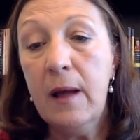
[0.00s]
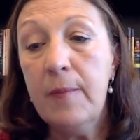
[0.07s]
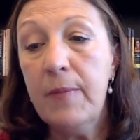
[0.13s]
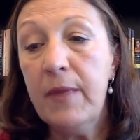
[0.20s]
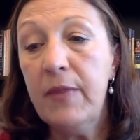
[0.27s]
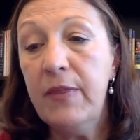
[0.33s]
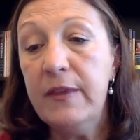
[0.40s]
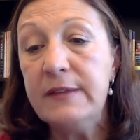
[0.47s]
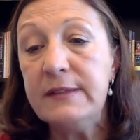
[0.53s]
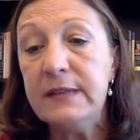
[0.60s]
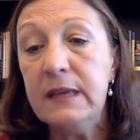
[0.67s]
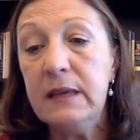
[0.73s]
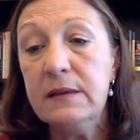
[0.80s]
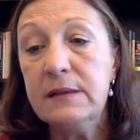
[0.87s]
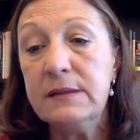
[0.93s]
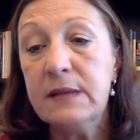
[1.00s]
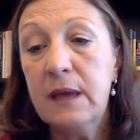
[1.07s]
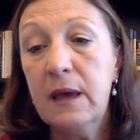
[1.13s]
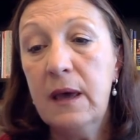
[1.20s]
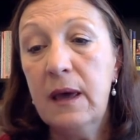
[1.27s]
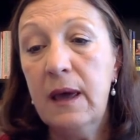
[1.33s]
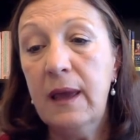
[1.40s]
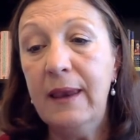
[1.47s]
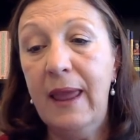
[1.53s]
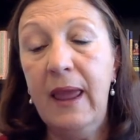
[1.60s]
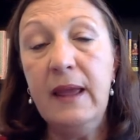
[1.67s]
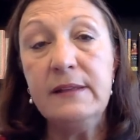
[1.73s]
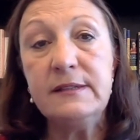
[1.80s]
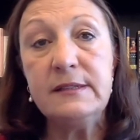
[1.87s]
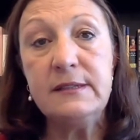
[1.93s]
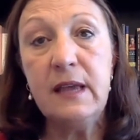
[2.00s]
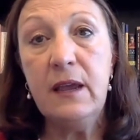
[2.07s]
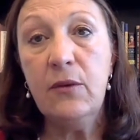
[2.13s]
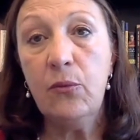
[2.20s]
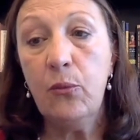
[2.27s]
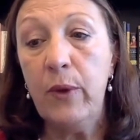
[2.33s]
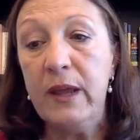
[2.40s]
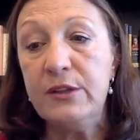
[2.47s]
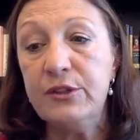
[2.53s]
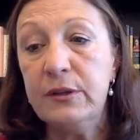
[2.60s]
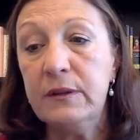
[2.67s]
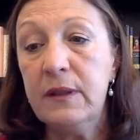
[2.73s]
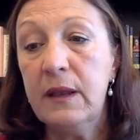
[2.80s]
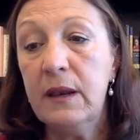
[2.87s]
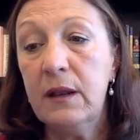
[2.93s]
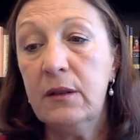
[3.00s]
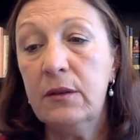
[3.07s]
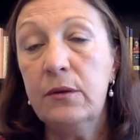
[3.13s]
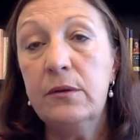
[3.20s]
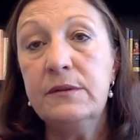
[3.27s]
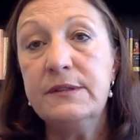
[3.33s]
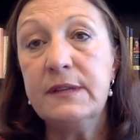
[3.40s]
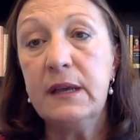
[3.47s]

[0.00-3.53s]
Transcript: This is an 8-state region that includes